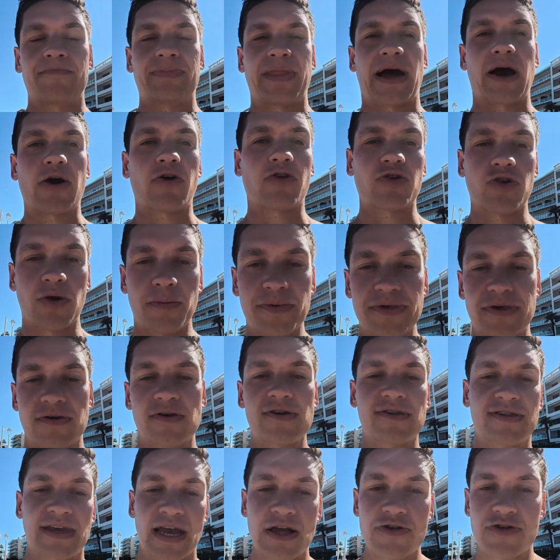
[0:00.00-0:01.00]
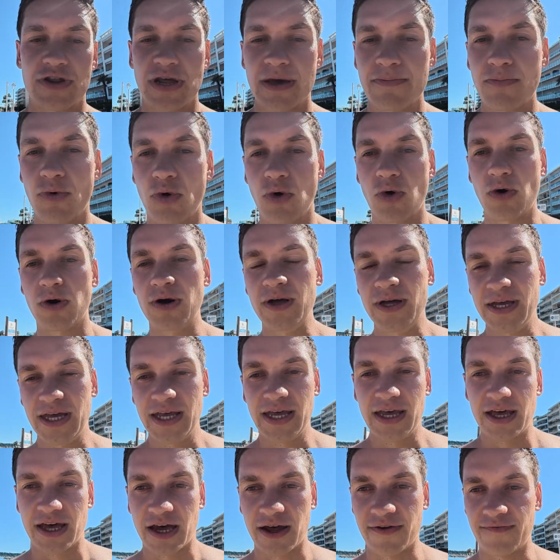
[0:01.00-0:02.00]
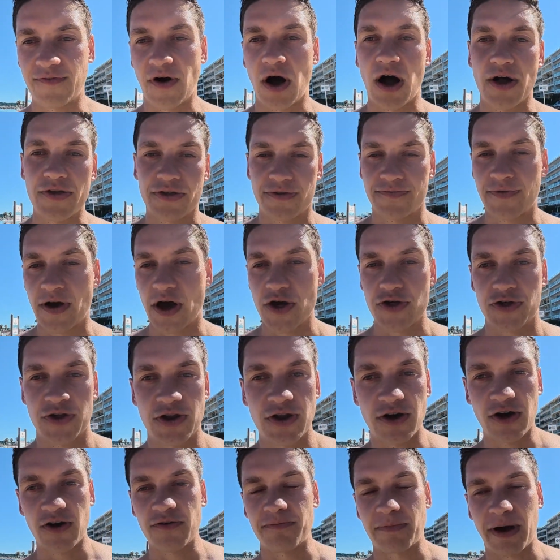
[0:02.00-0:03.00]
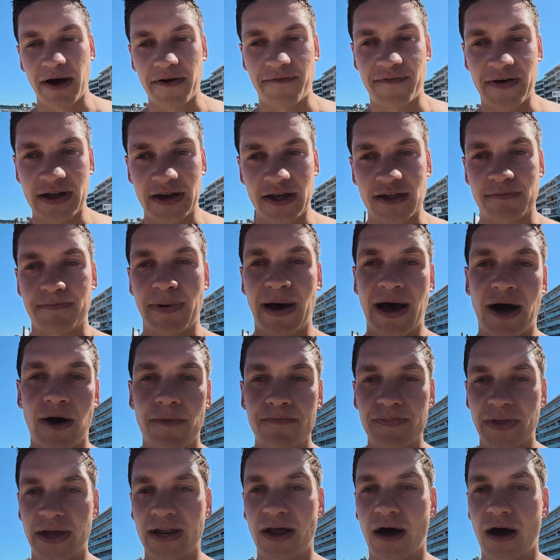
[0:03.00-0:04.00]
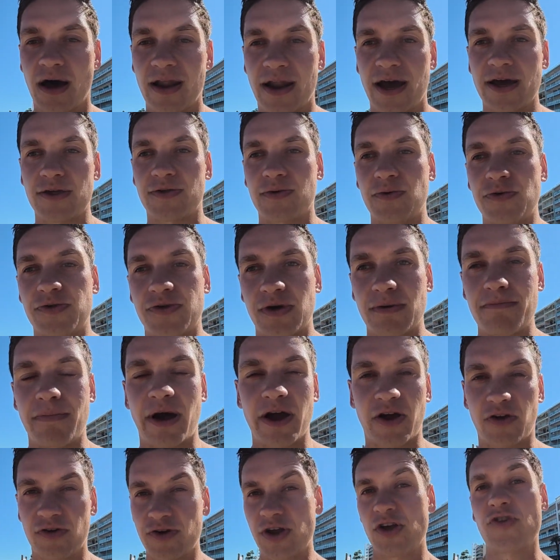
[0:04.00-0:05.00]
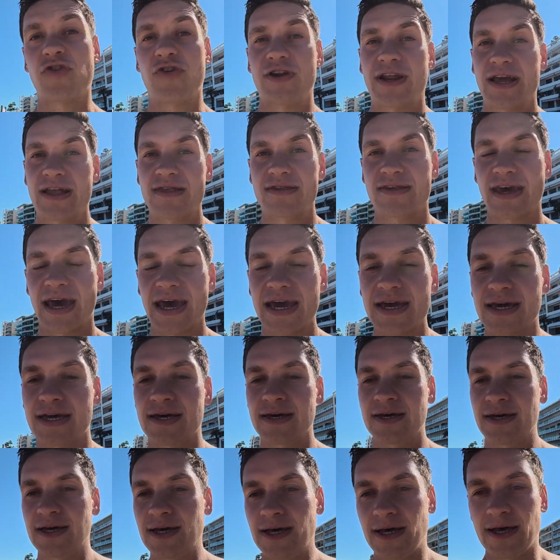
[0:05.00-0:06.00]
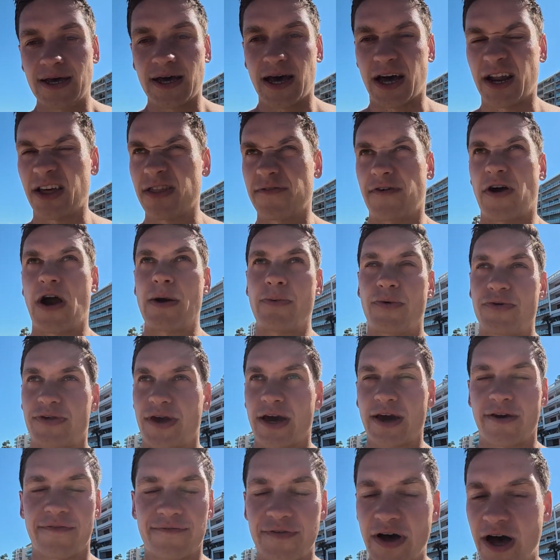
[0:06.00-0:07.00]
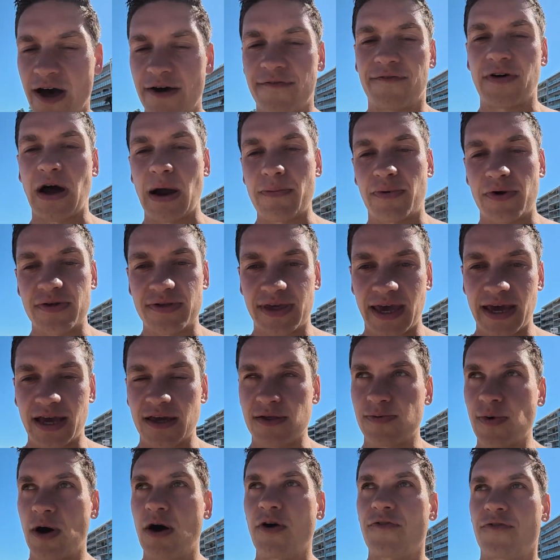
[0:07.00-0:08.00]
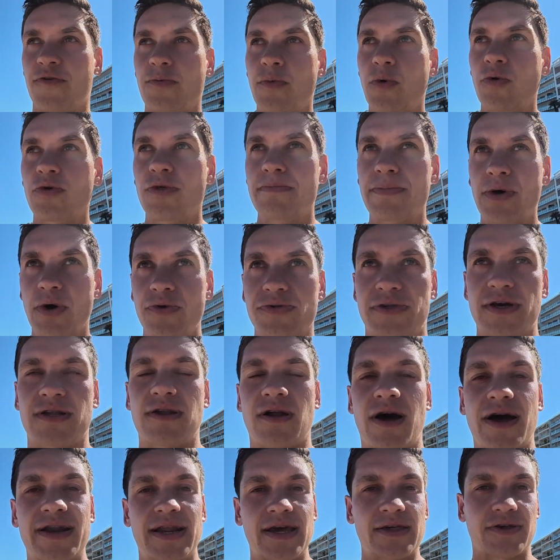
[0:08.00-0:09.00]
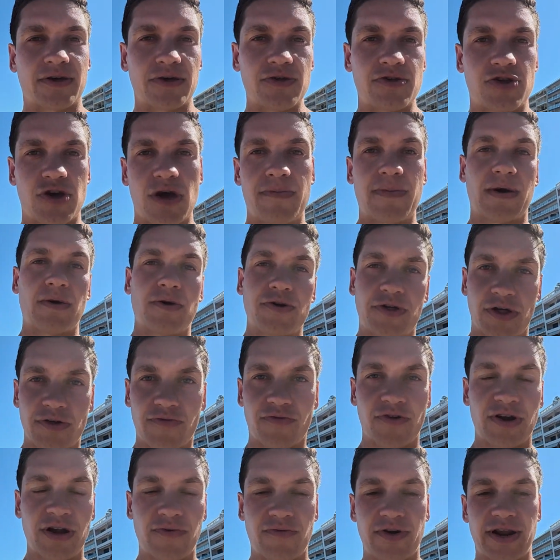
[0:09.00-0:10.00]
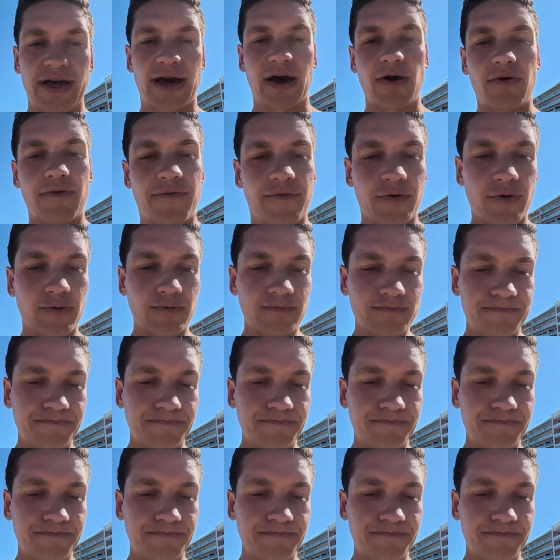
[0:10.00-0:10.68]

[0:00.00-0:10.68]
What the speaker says: Now, Chronometer is essentially a more advanced version of MyFitnessPal and highlights also micronutrient intake and other variables like fiber intake as well from all the meals the client is consuming, which is really, really helpful.